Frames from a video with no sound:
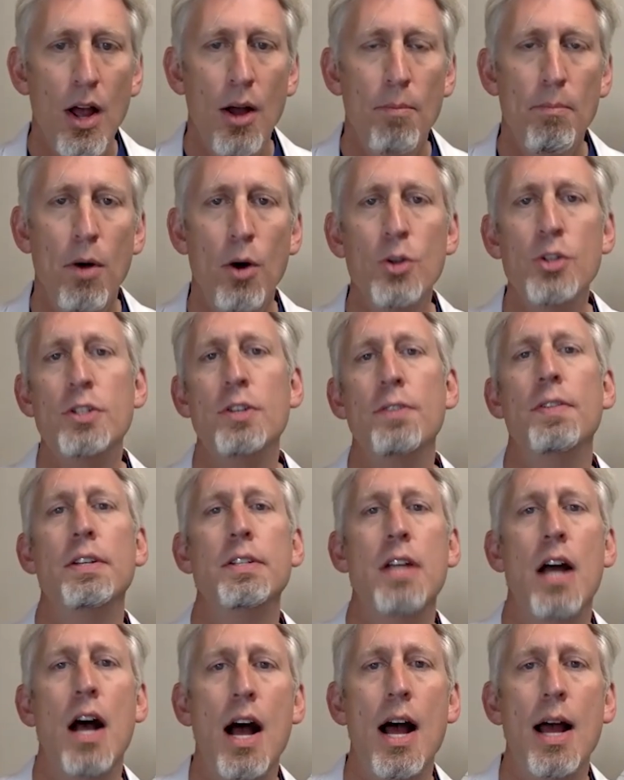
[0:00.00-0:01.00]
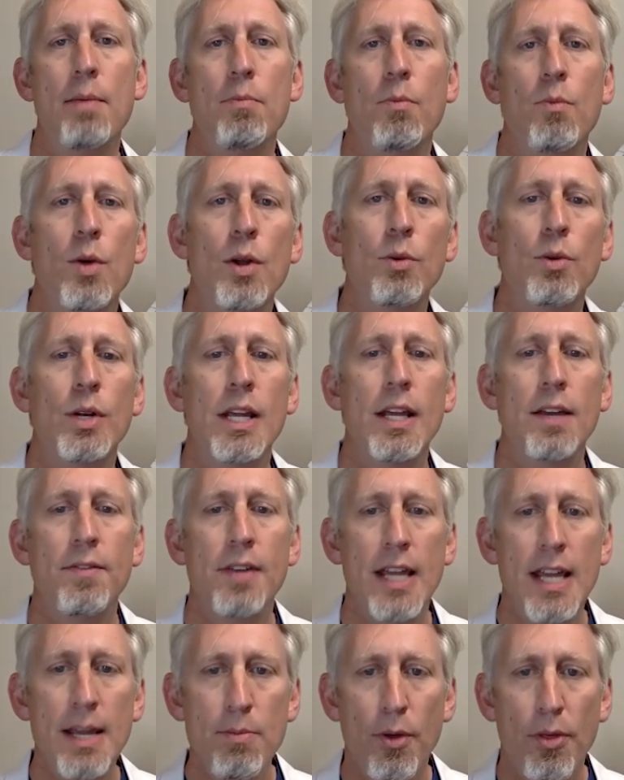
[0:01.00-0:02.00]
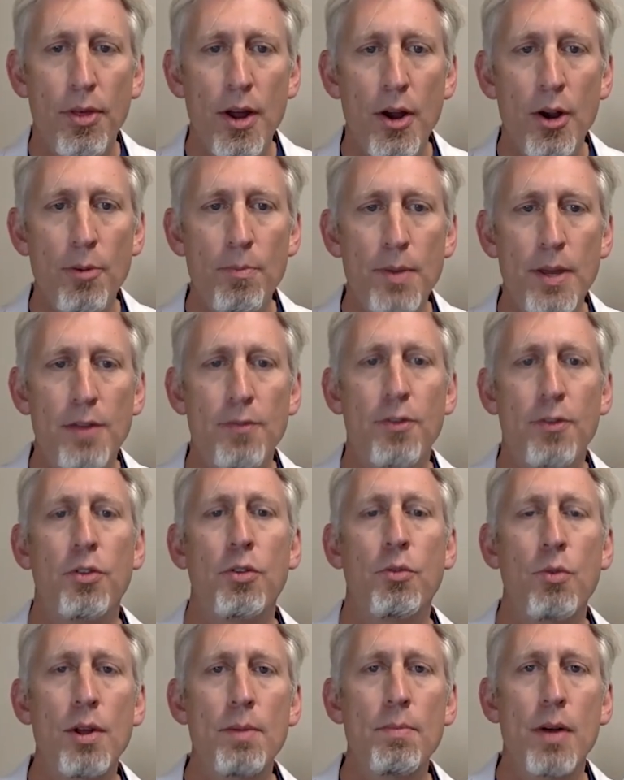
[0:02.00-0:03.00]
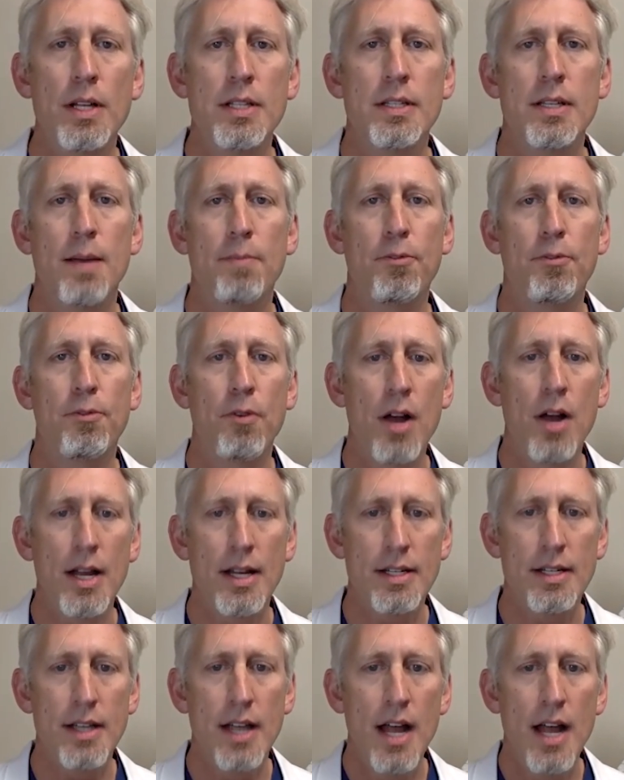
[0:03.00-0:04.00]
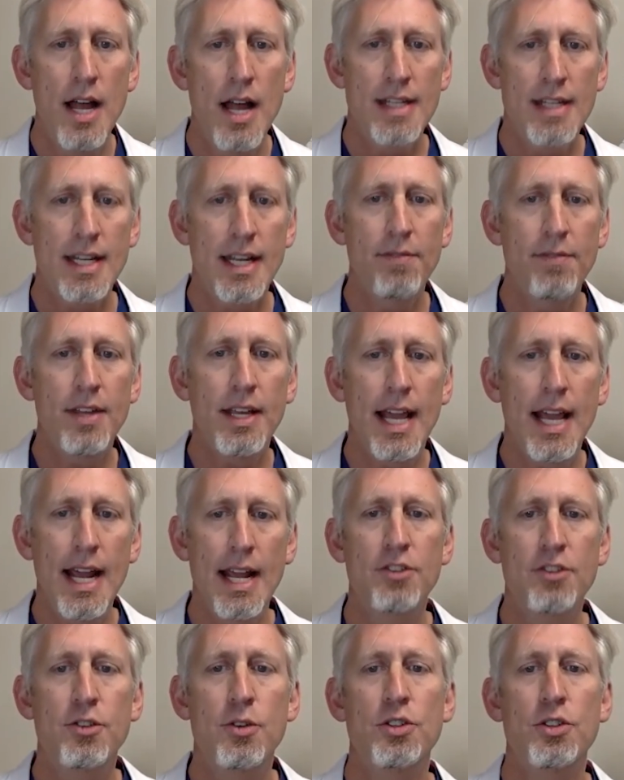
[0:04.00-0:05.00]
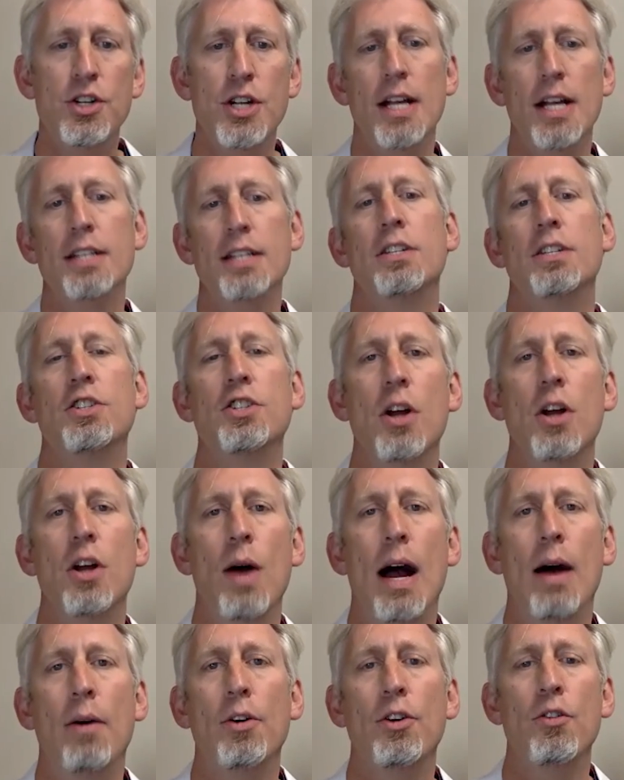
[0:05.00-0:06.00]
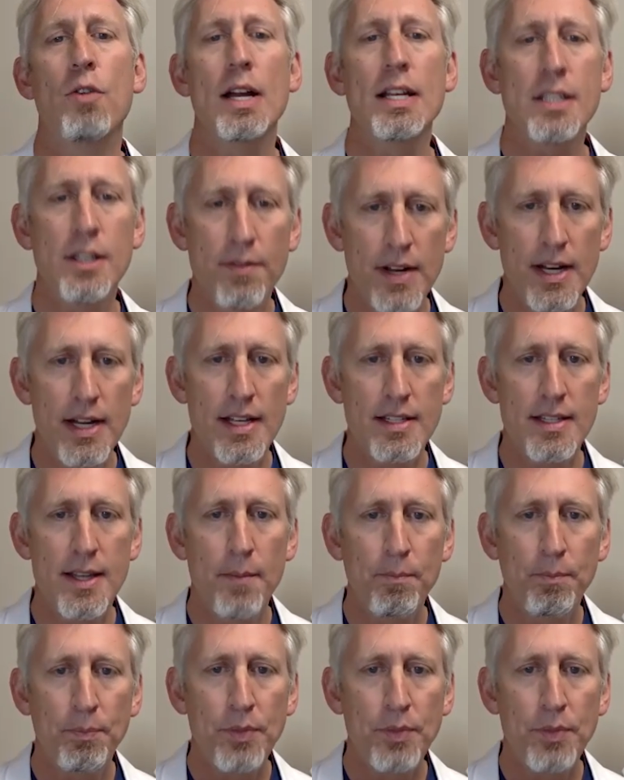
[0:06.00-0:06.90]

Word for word: most of the time we will give chemotherapy for three months up front to give the cancer a chance to show how aggressive it is.